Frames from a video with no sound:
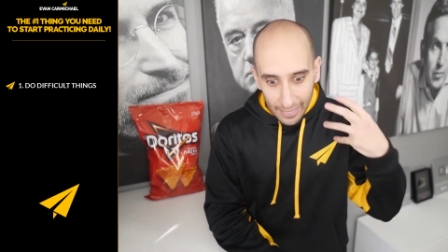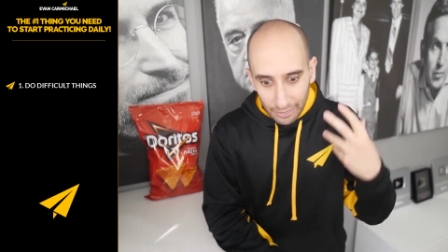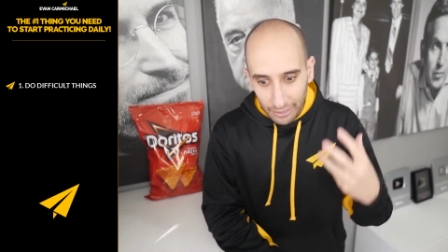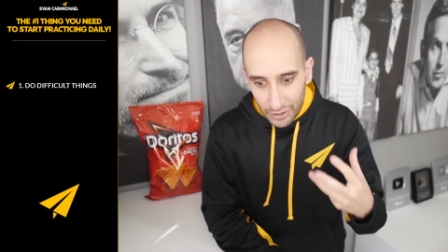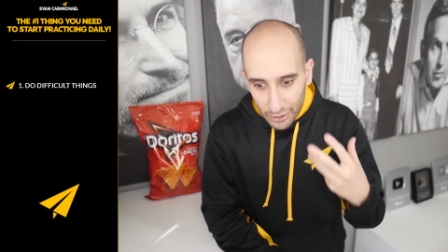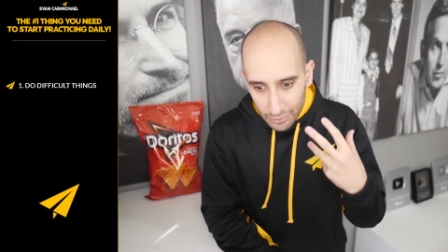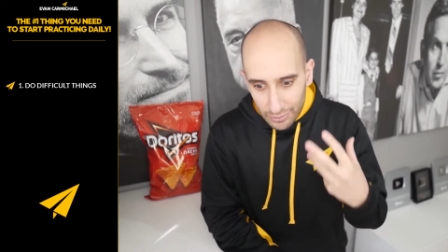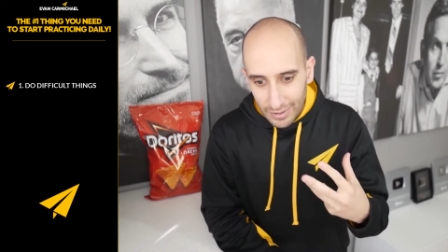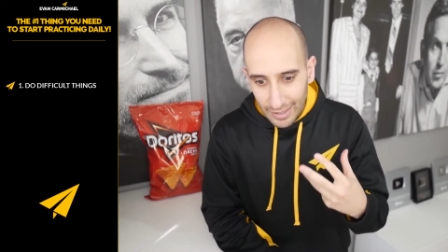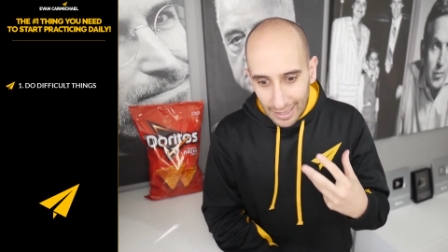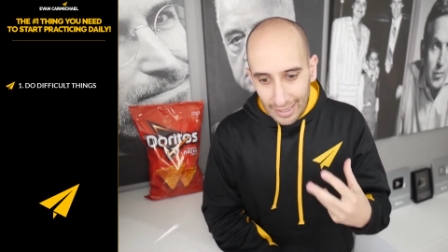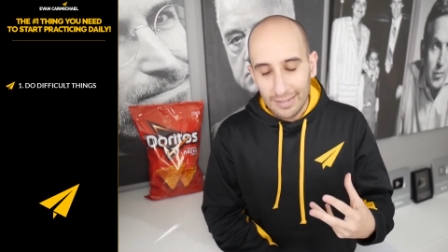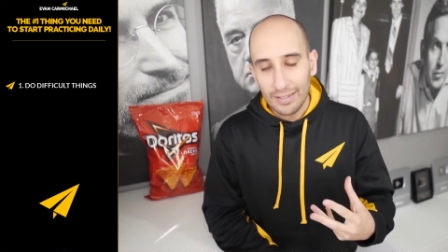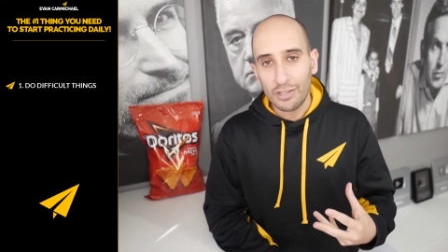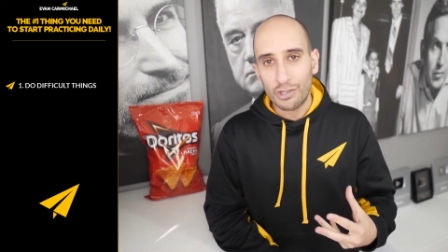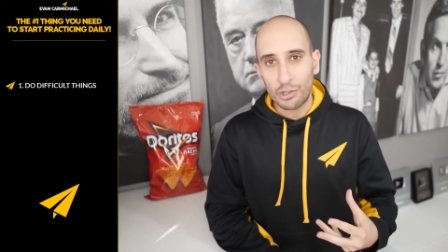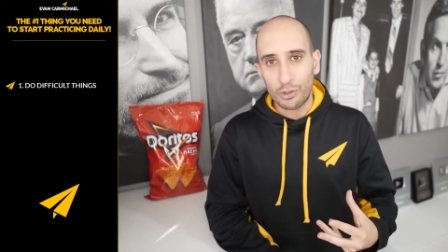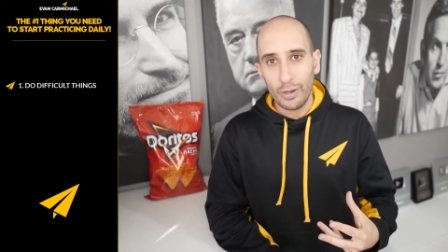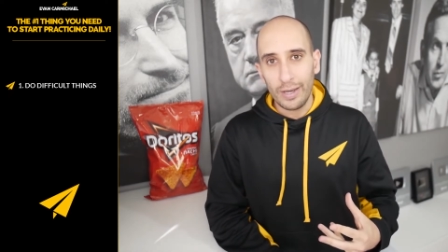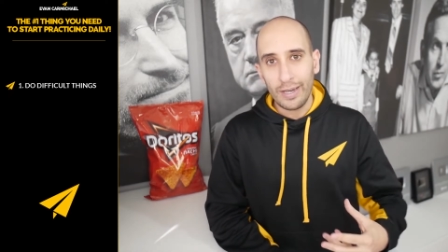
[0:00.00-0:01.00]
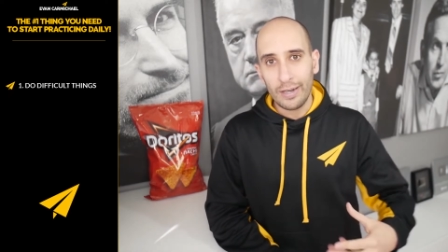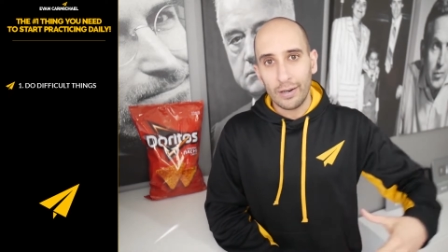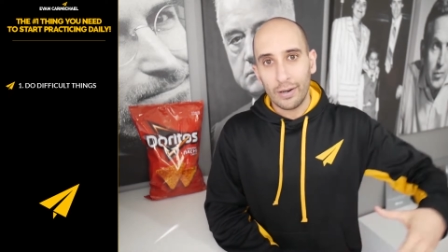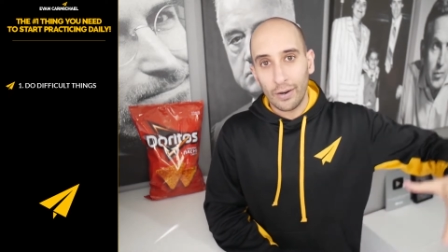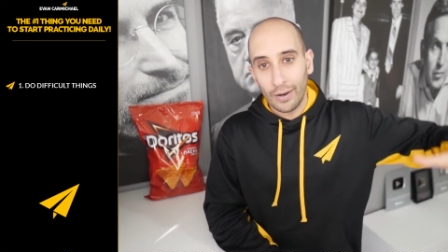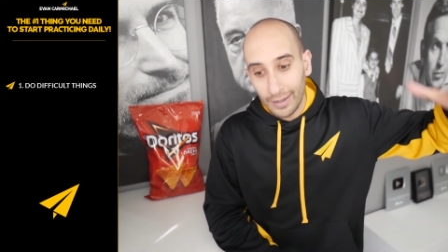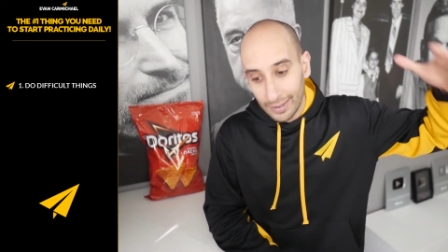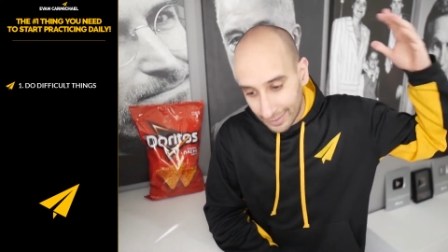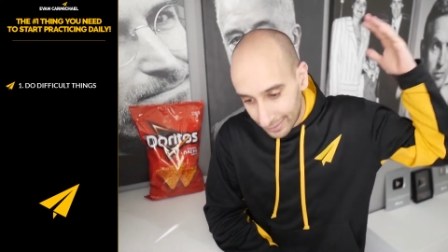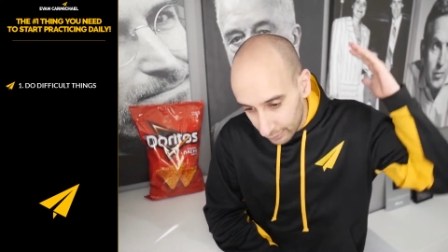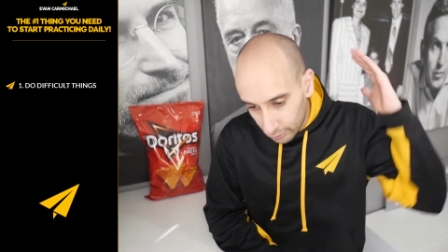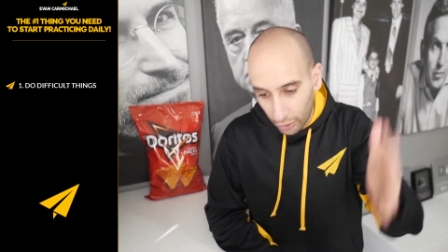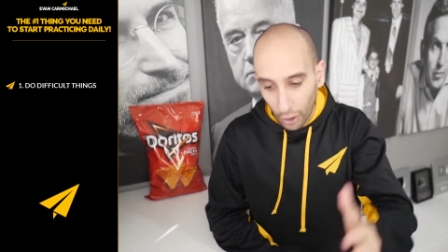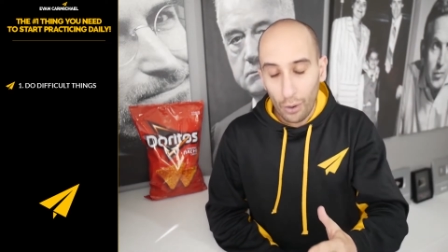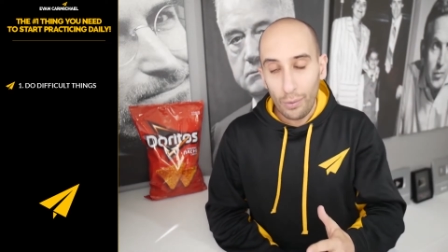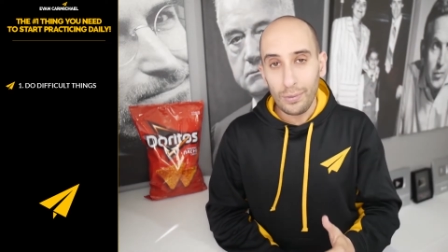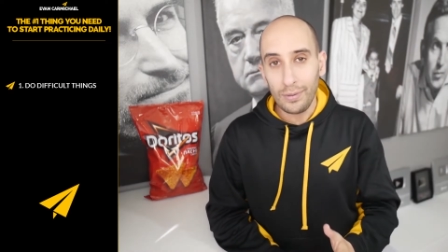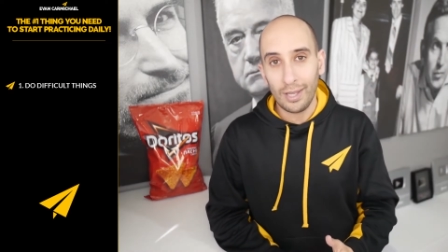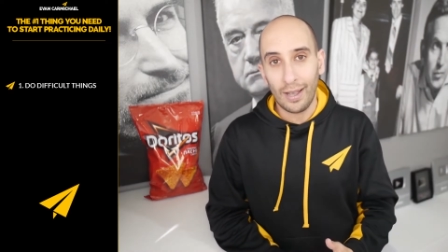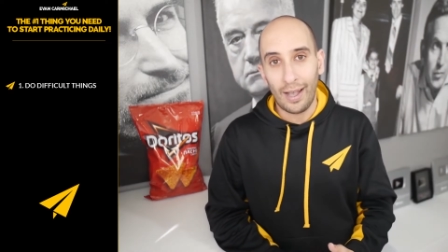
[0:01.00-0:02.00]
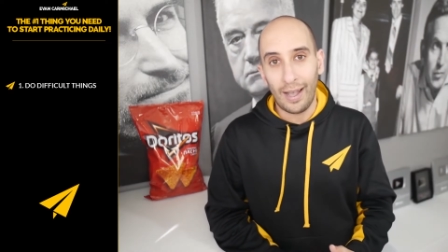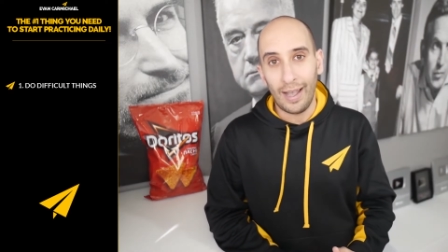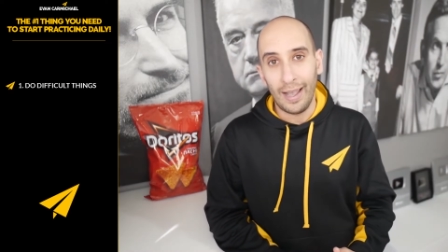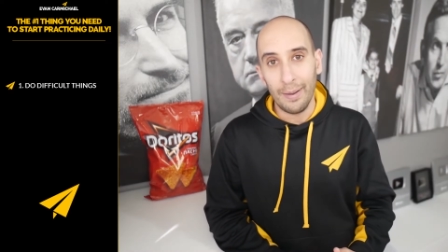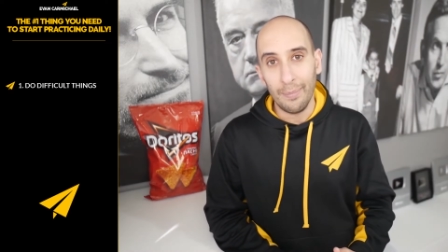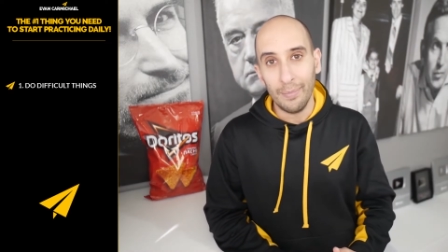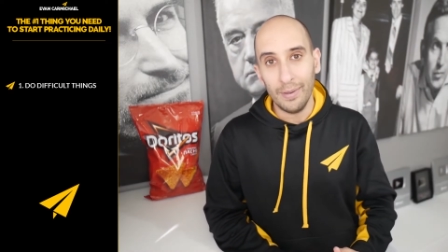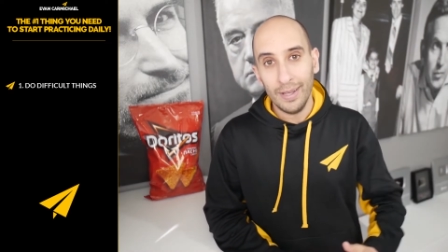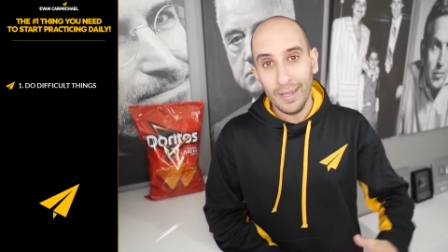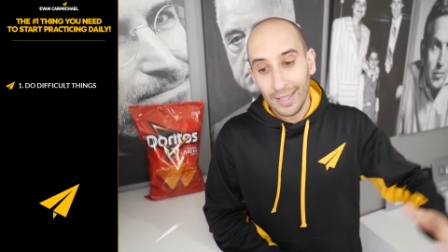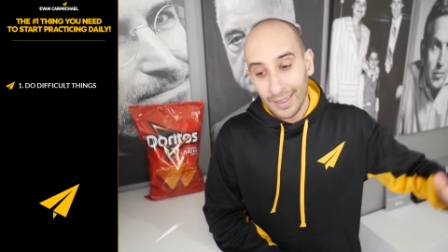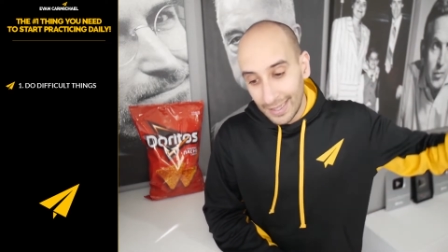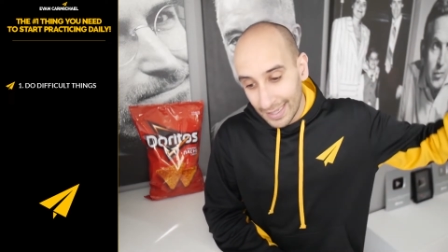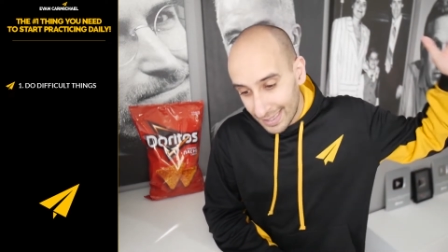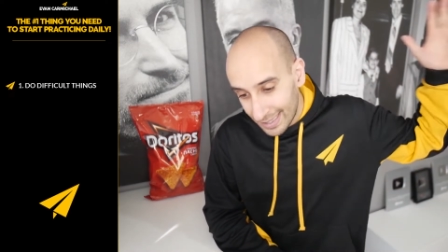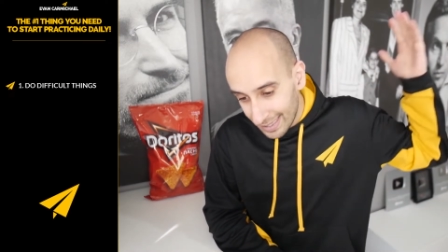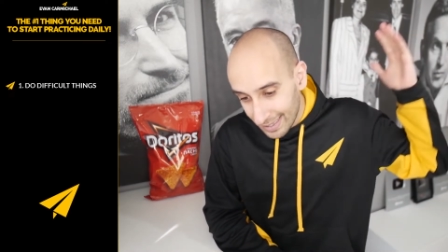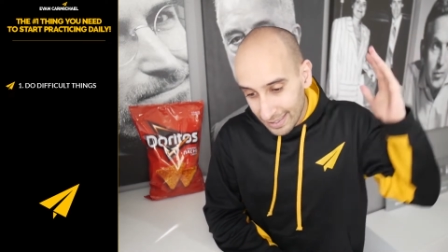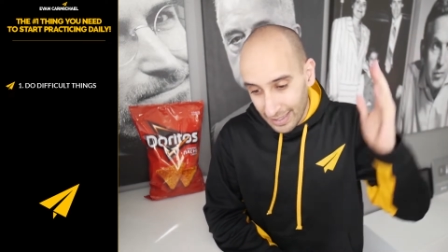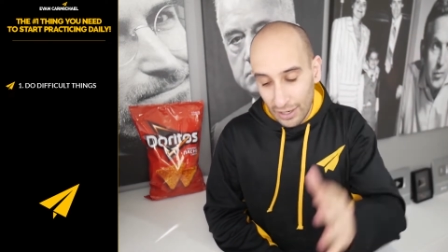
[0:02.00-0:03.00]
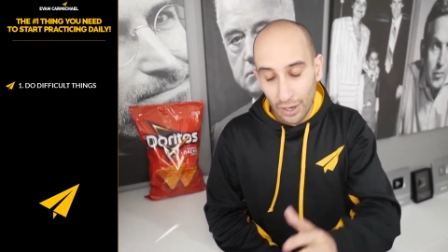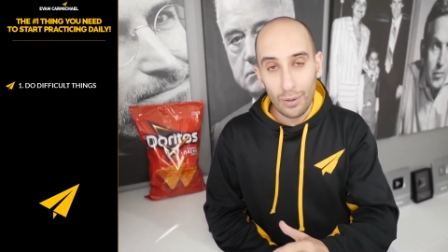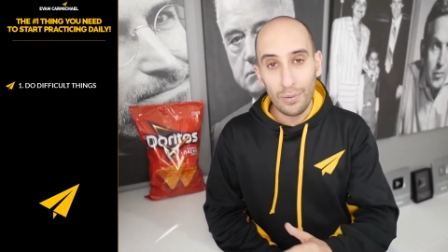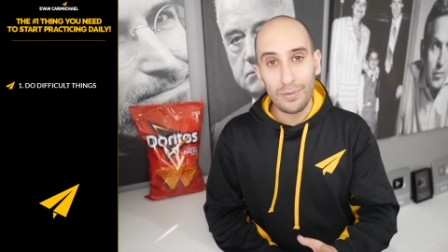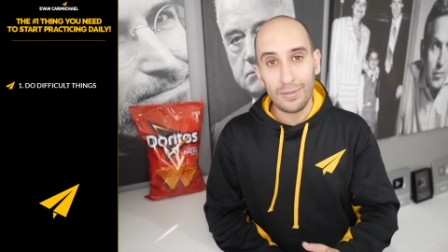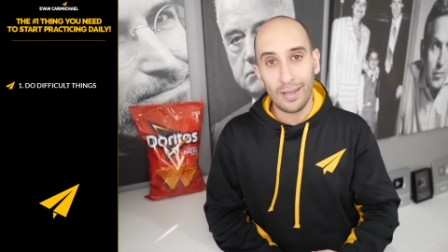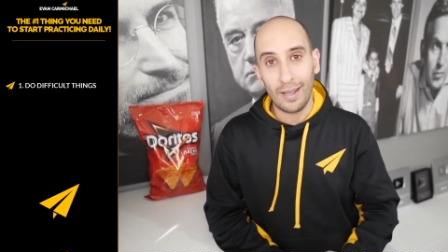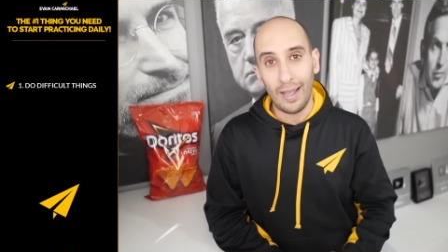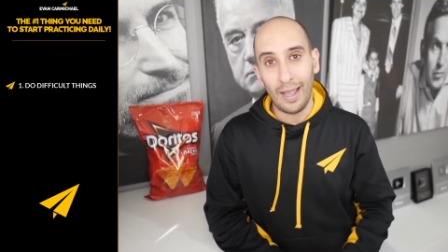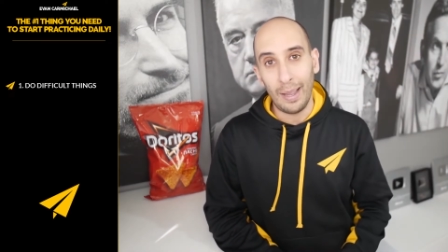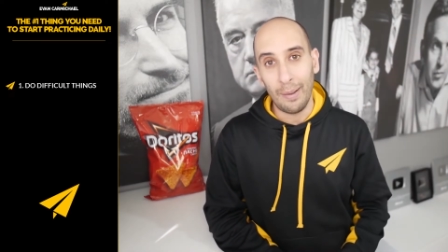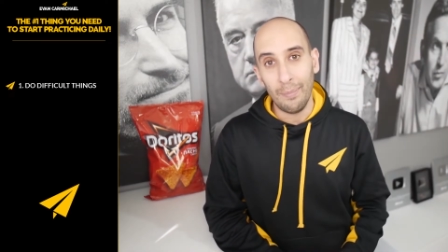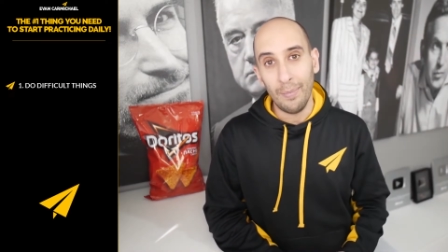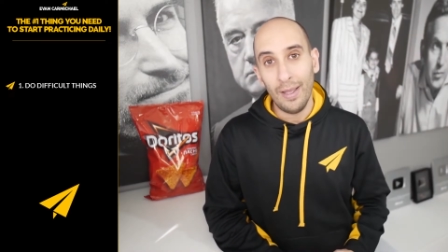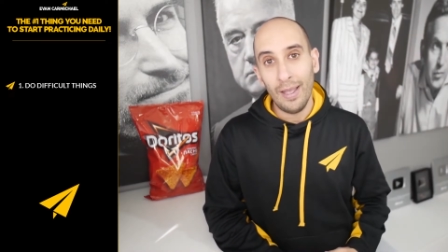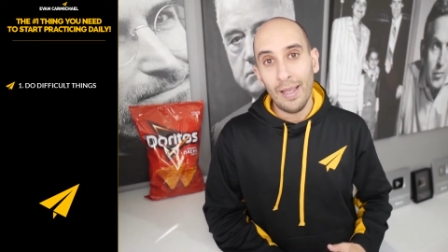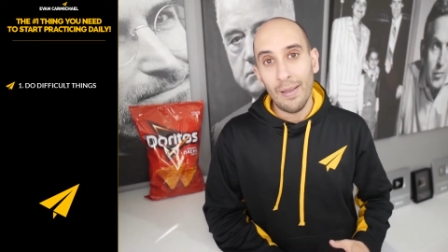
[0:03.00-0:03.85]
and use that as a trigger. Go time. This is go time